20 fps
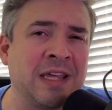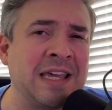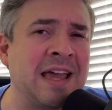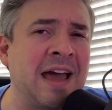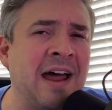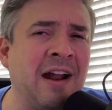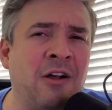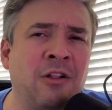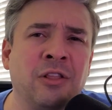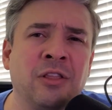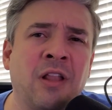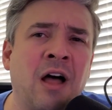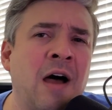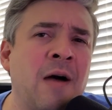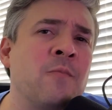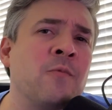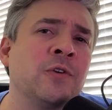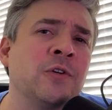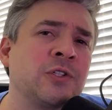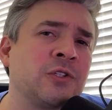He got a
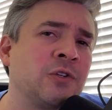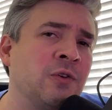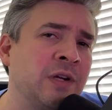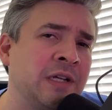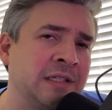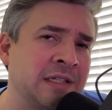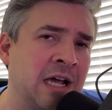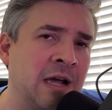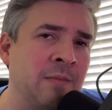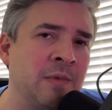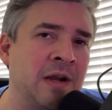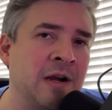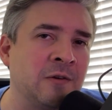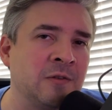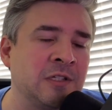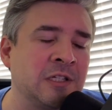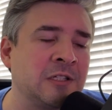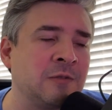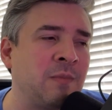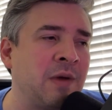lot more screen time than I
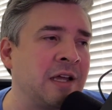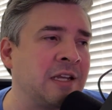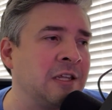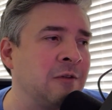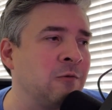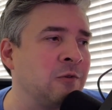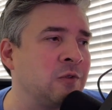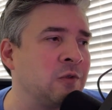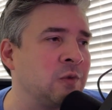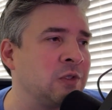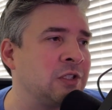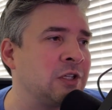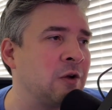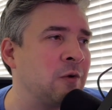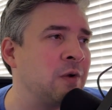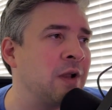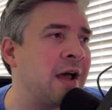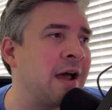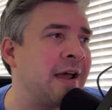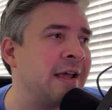was expecting, which was
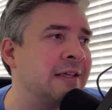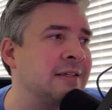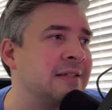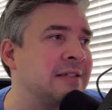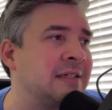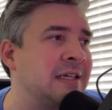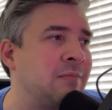so nice.